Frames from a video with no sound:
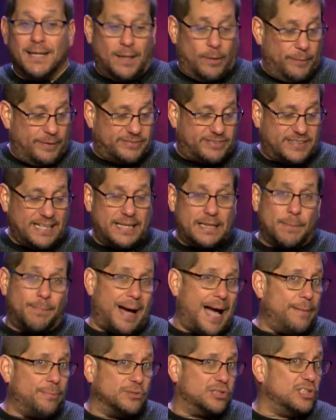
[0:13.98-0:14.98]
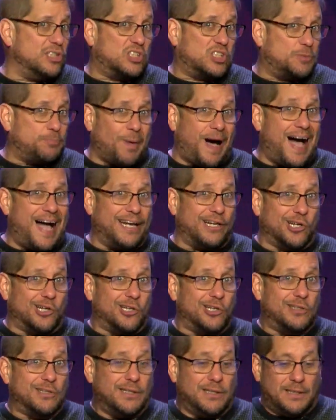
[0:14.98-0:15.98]
we've seen the Bible's
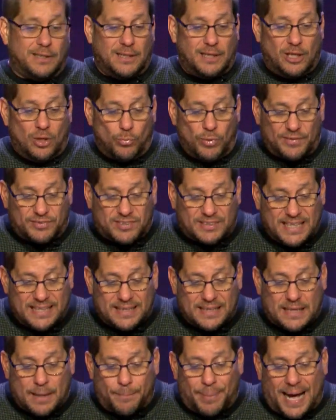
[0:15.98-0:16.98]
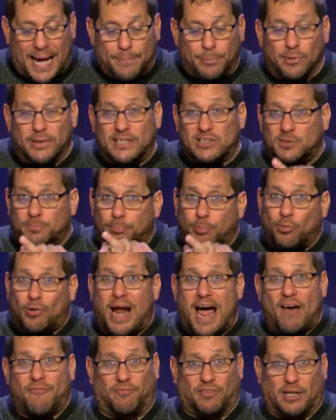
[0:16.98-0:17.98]
inspired, we've seen that the Bible is
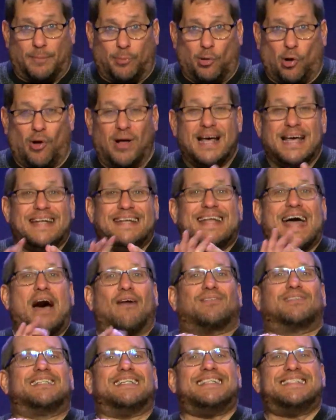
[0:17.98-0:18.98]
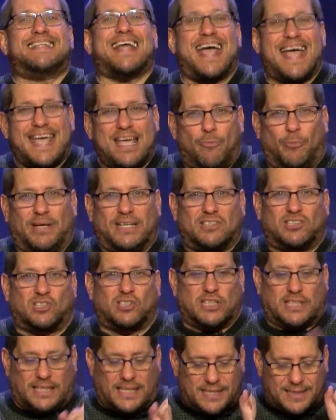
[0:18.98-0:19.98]
profitable. Now, today we
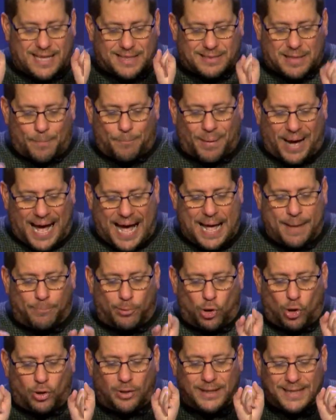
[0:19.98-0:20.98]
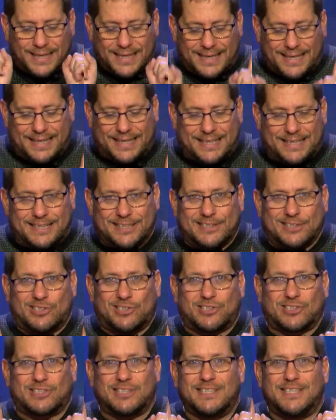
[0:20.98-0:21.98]
see that the Bible
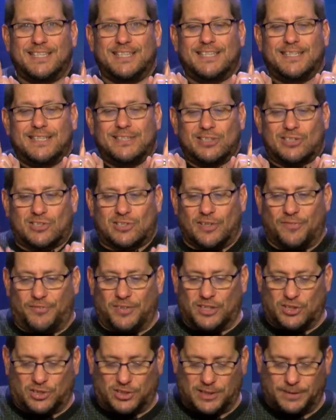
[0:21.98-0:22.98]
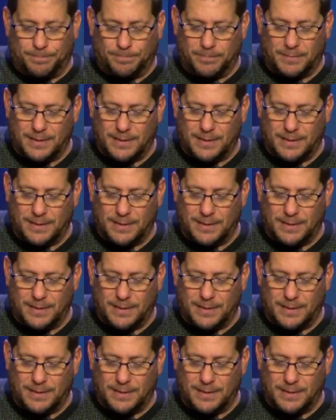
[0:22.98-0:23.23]
is sufficient.